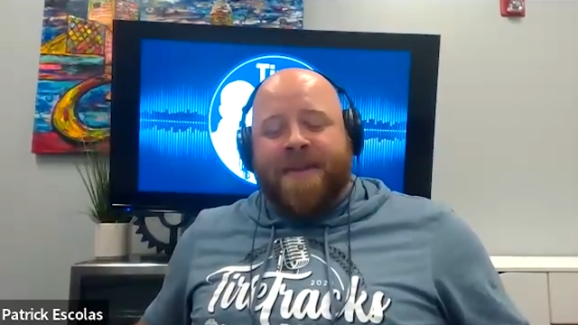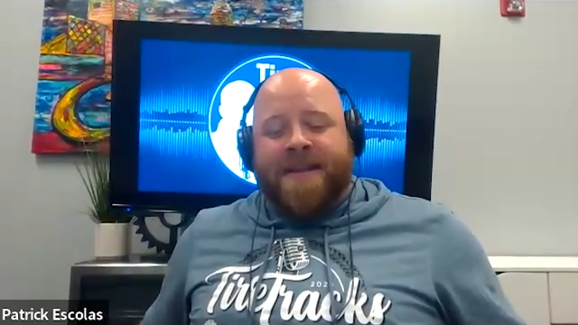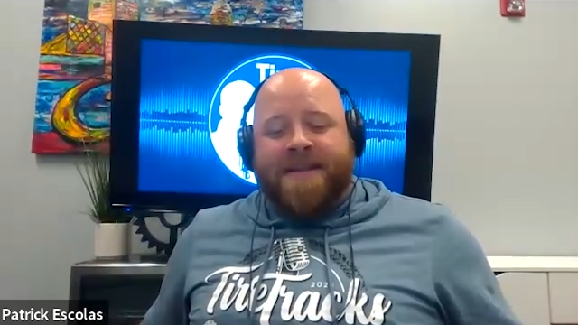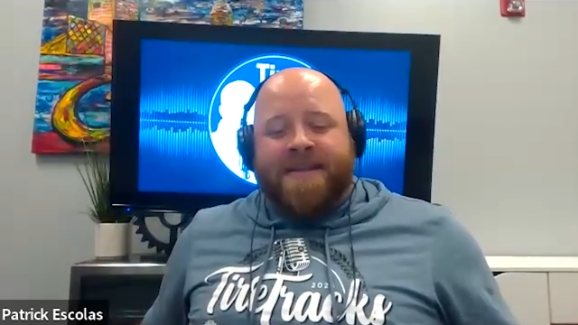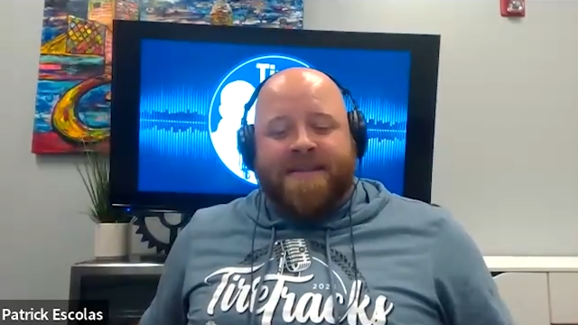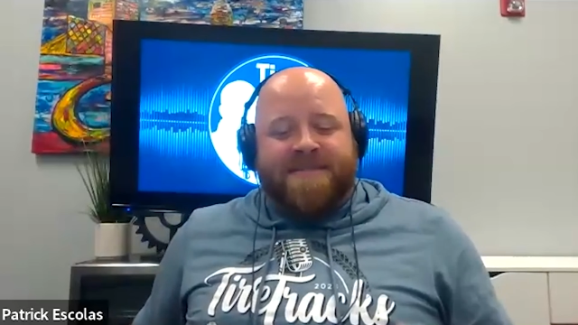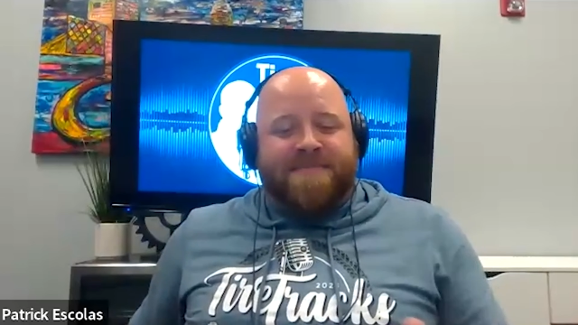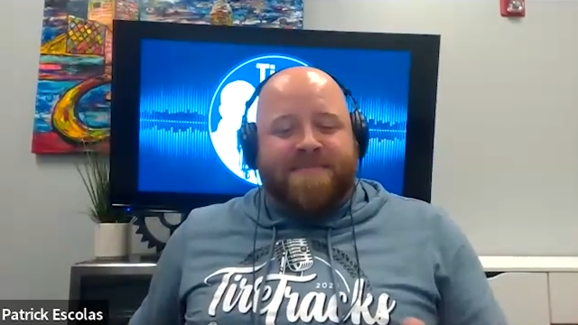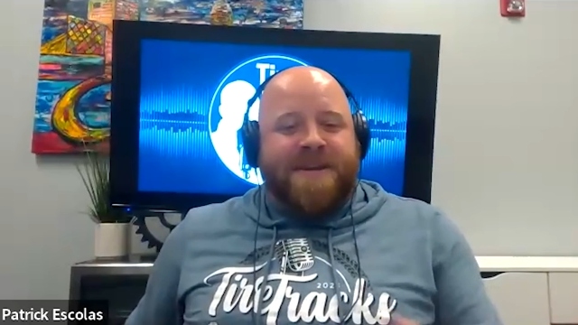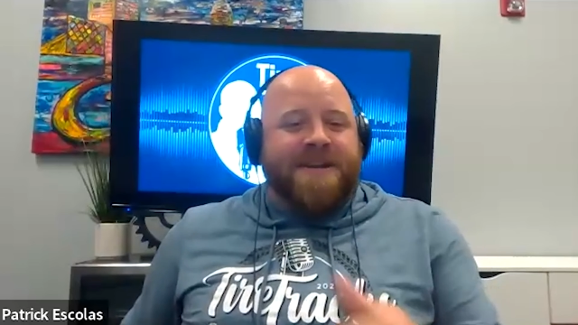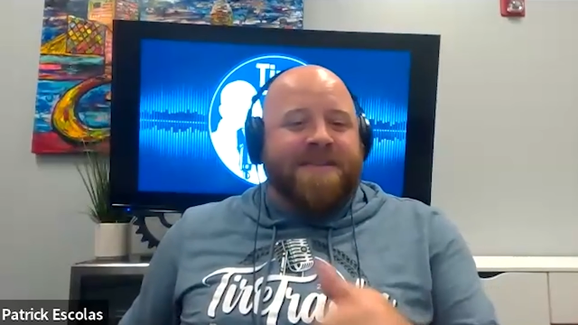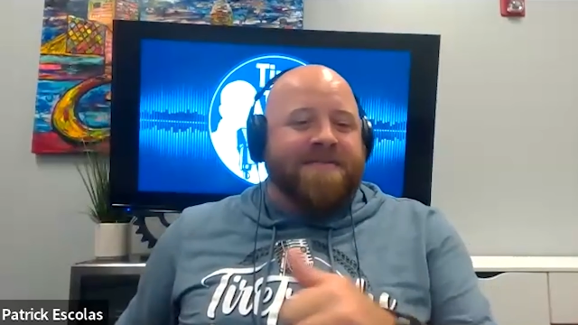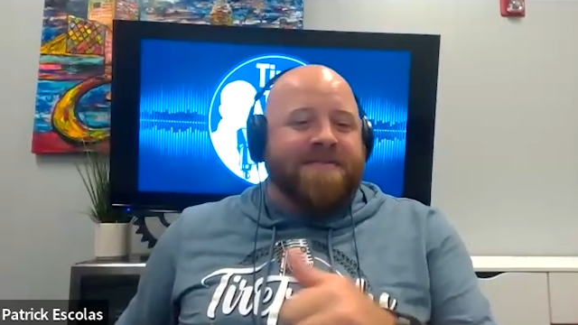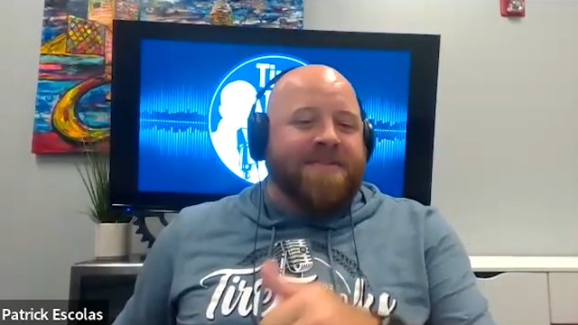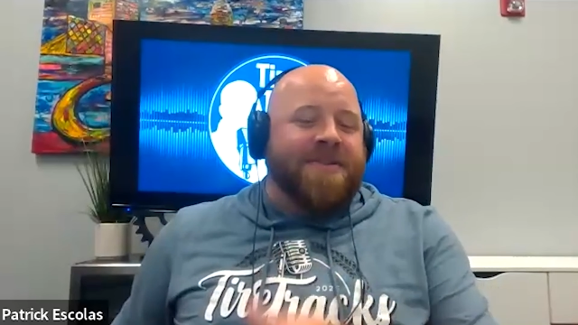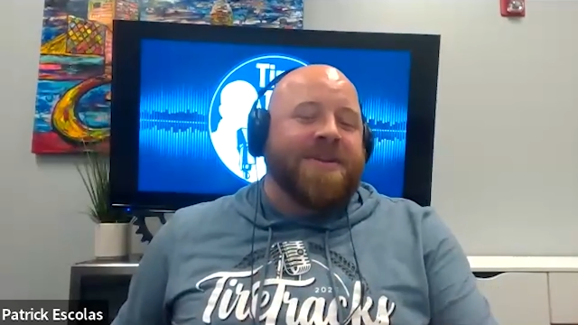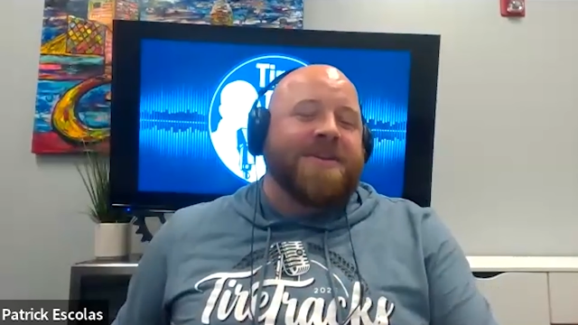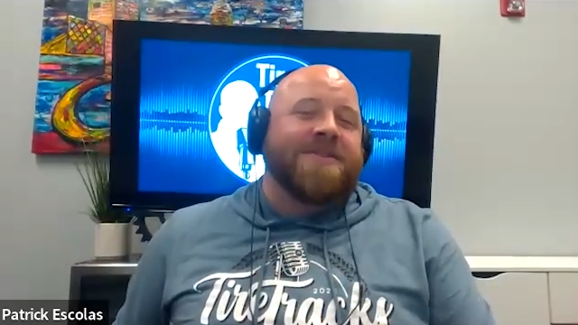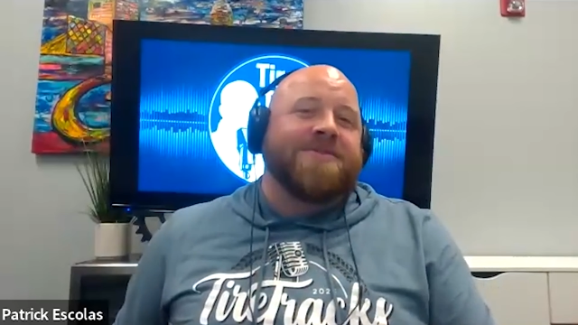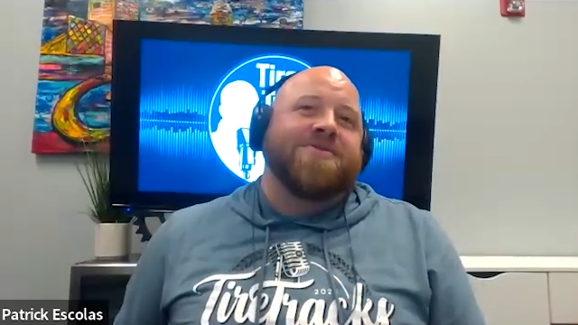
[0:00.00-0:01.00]
at the speed of
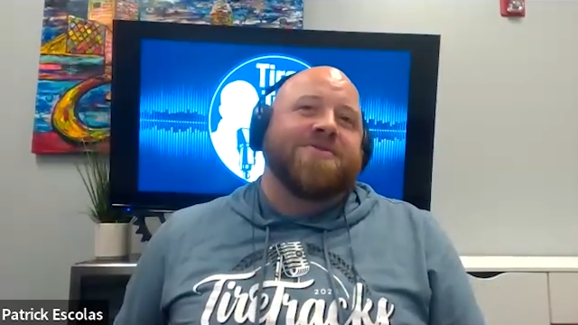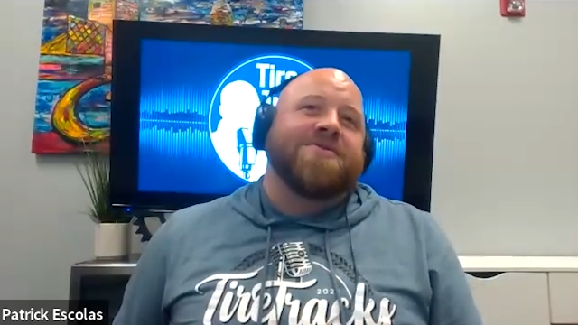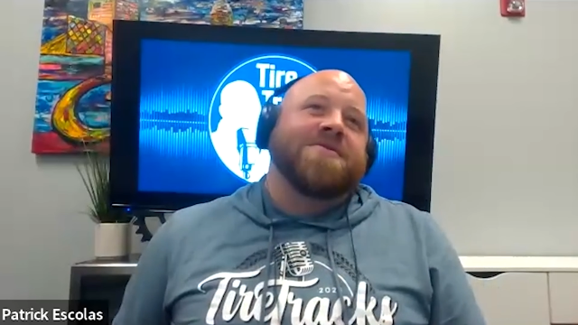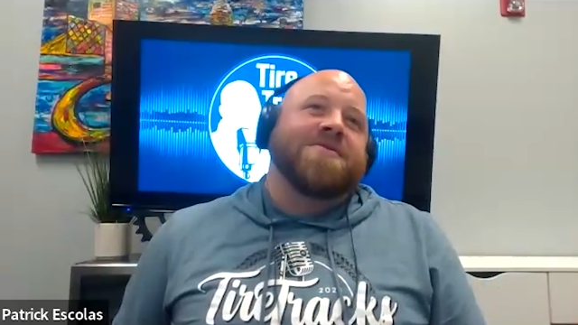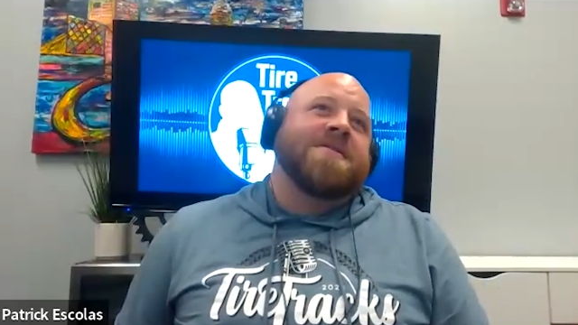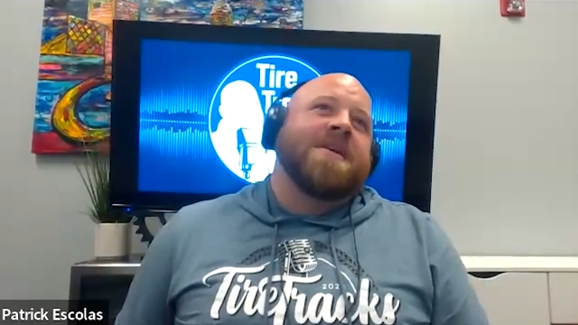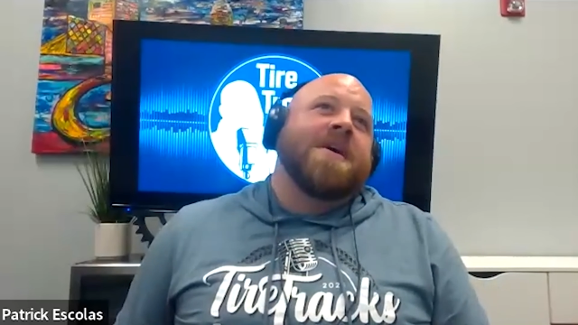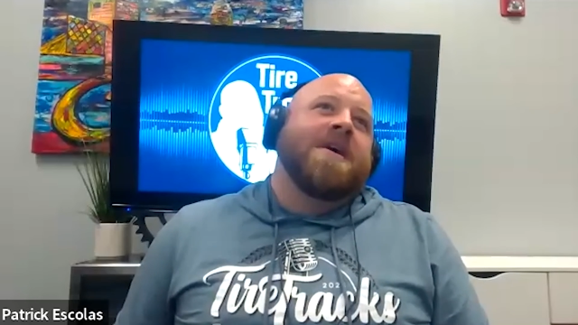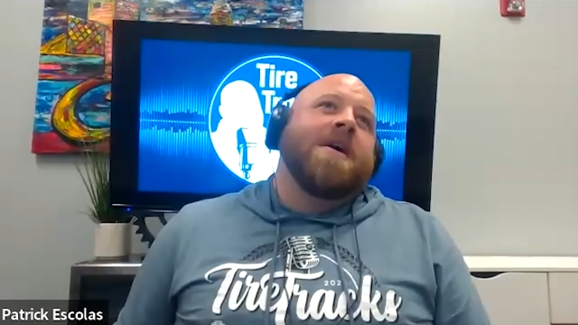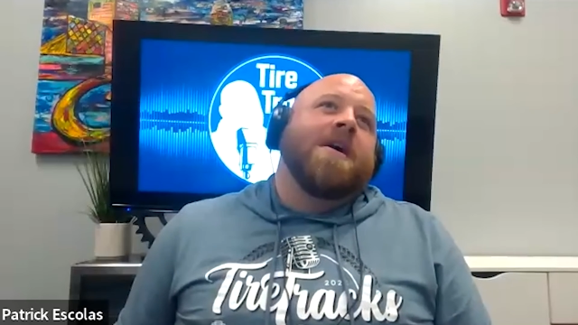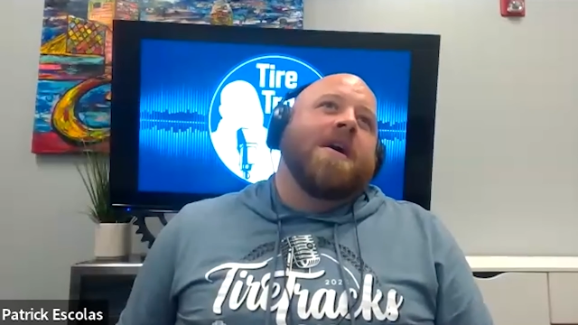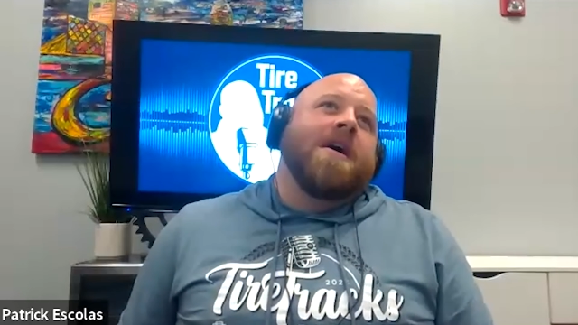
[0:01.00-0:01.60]
glaciers.